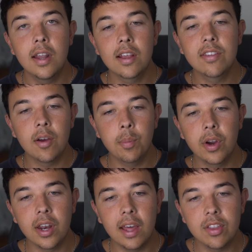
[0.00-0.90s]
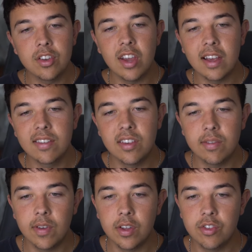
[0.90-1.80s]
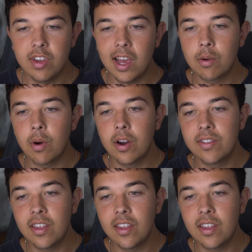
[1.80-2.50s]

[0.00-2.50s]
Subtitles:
Next up, we're going to have the Jacksonville Jaguars.